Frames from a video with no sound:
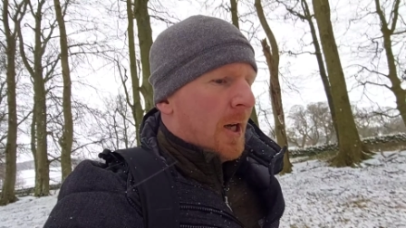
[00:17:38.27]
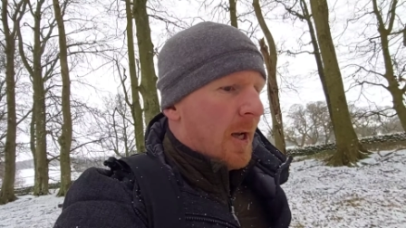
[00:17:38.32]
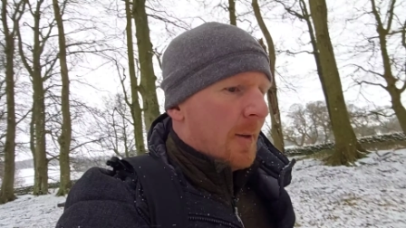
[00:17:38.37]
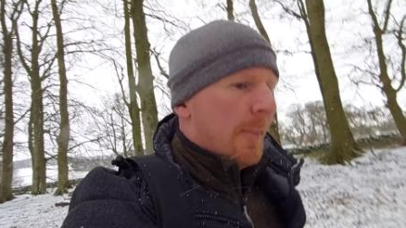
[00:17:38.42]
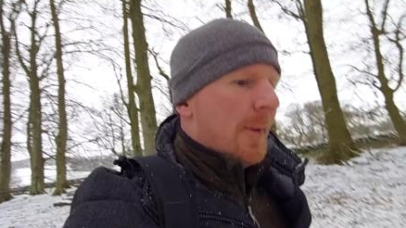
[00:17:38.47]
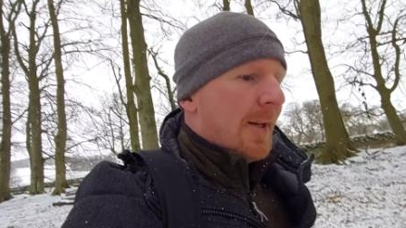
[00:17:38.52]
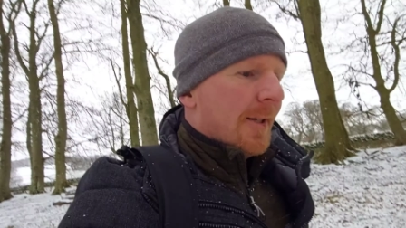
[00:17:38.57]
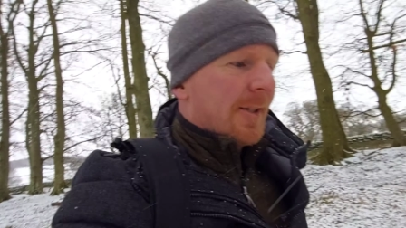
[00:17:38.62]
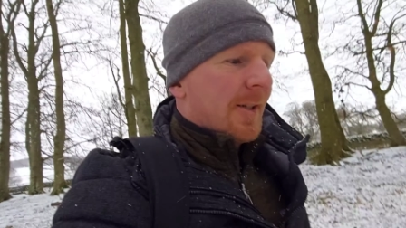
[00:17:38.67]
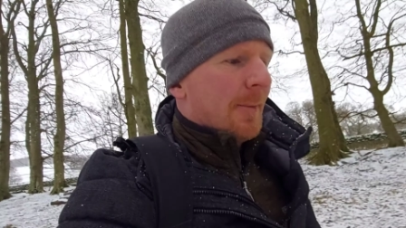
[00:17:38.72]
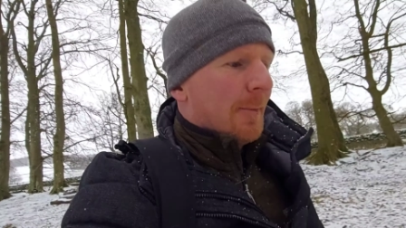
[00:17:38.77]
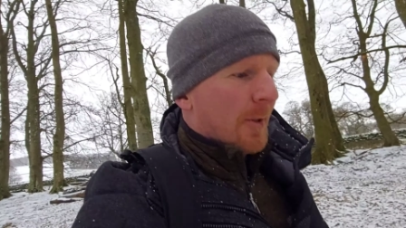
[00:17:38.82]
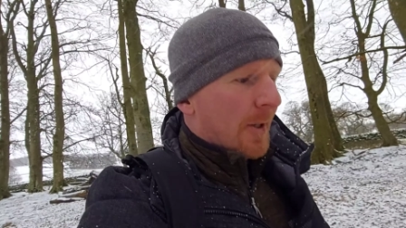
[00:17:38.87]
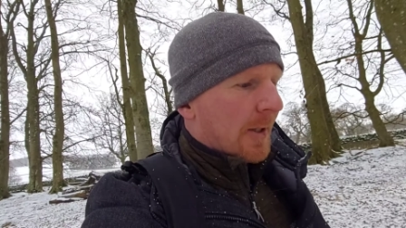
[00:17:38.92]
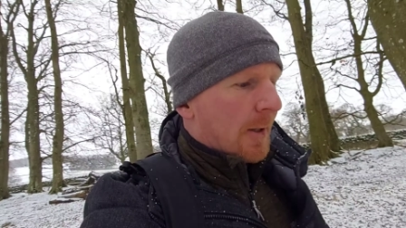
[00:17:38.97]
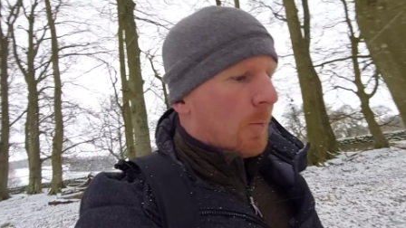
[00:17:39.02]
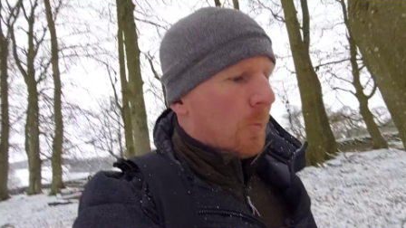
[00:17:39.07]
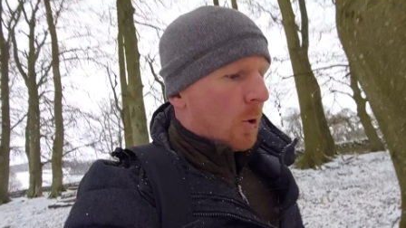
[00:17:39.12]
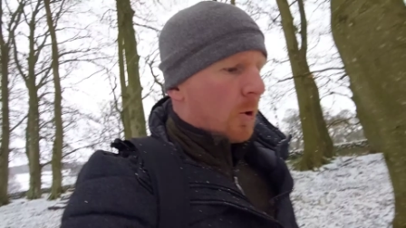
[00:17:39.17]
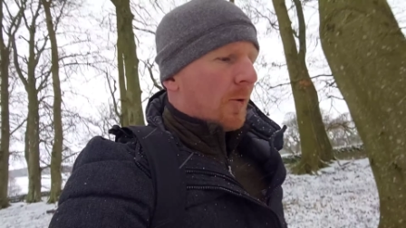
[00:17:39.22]
it may seem
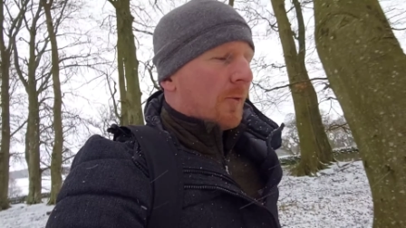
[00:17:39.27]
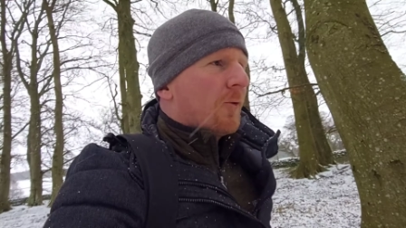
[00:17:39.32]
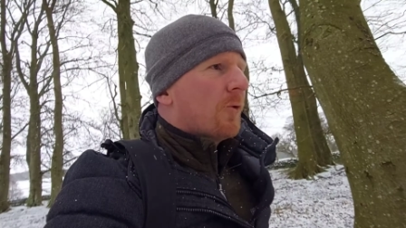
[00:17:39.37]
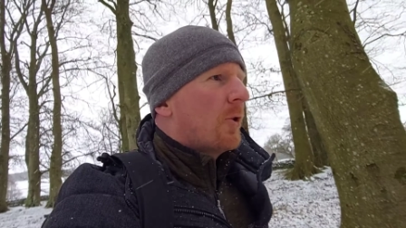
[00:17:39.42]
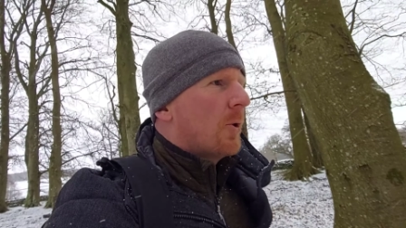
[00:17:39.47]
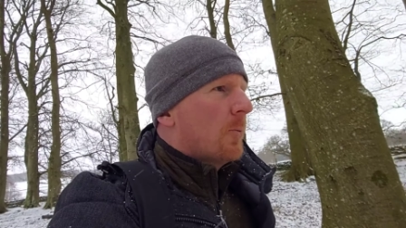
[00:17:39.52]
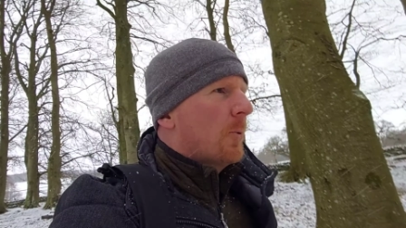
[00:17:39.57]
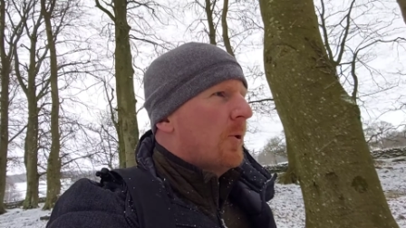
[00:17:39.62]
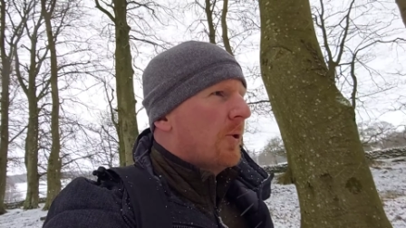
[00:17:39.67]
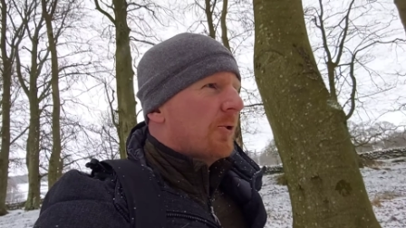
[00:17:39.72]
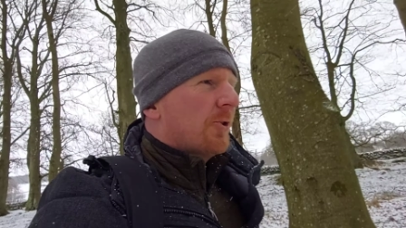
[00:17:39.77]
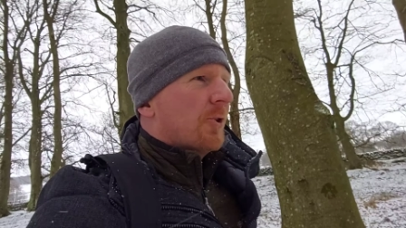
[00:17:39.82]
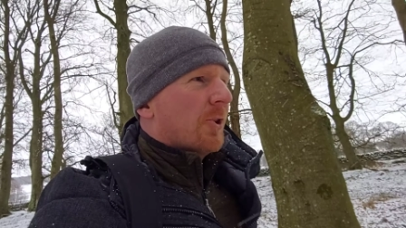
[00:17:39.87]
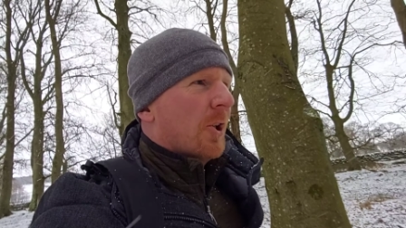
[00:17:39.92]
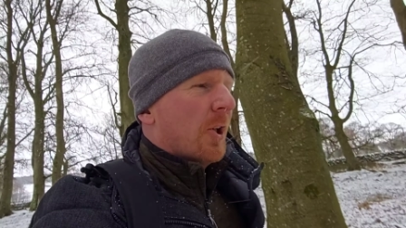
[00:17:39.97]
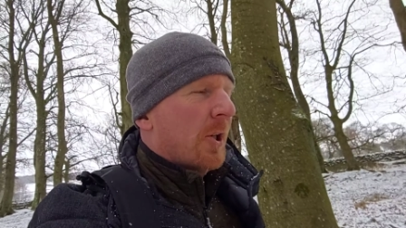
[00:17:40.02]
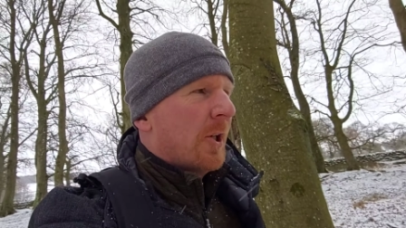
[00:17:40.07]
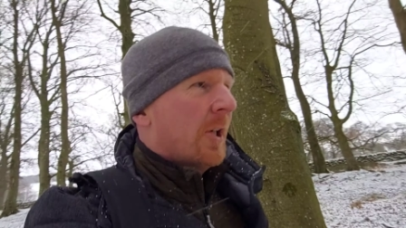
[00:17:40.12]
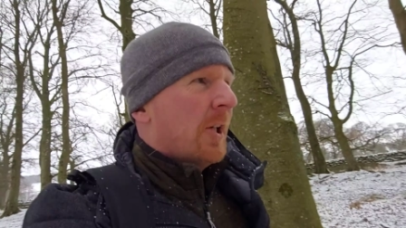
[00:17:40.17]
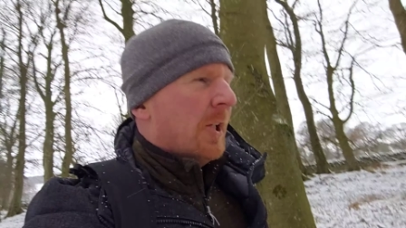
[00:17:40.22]
like I'm walking through the
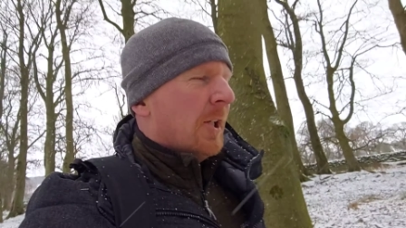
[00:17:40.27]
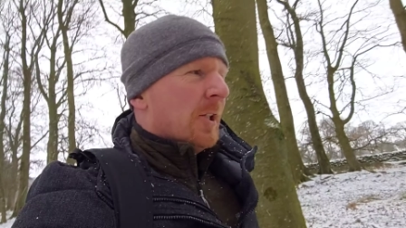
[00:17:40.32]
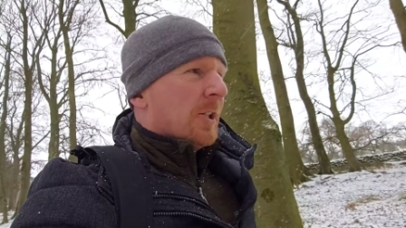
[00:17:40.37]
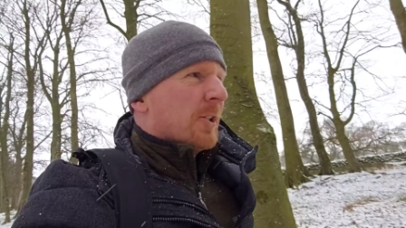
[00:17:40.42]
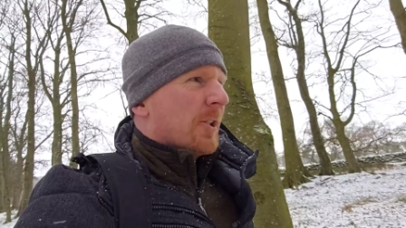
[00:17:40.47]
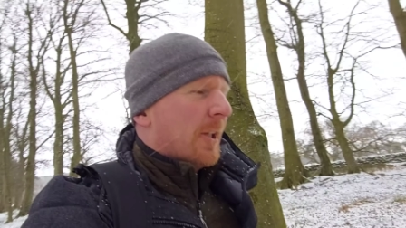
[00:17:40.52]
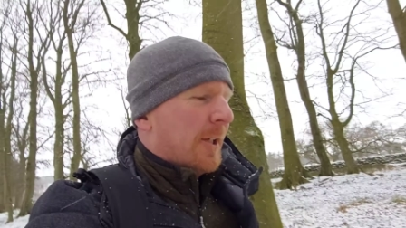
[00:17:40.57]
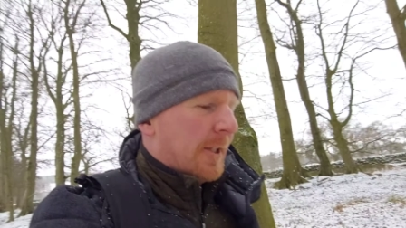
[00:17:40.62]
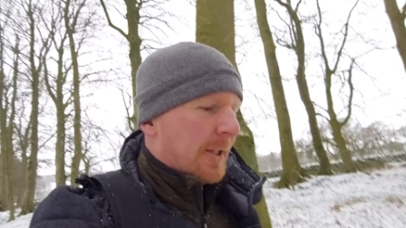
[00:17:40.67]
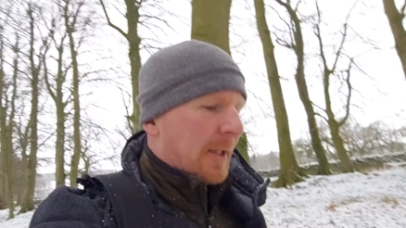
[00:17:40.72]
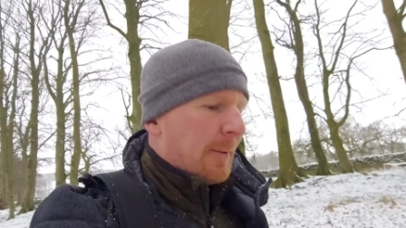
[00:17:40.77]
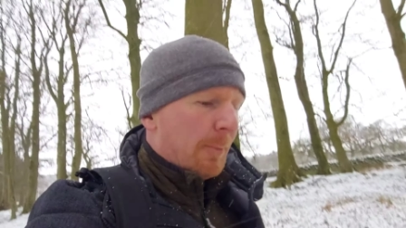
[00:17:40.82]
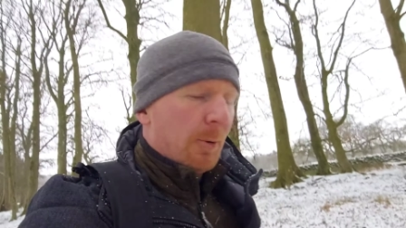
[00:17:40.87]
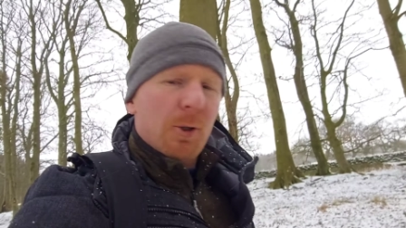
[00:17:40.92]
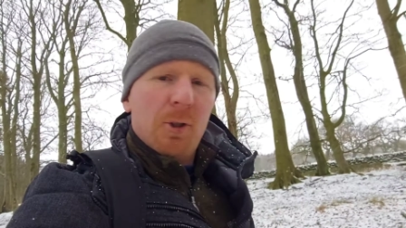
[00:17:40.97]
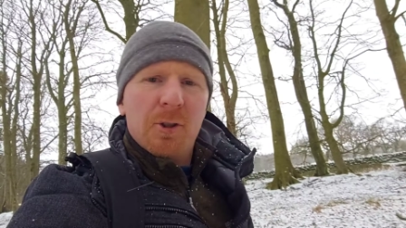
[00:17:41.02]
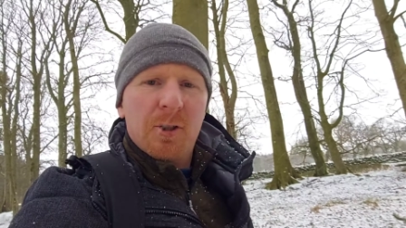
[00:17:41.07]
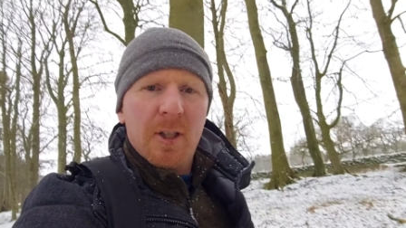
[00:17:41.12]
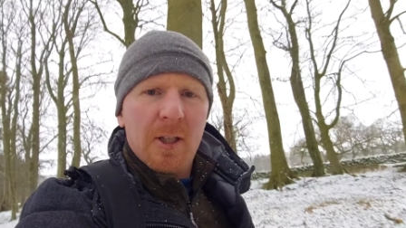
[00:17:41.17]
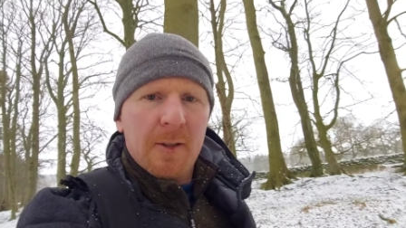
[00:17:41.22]
woods, sliding about and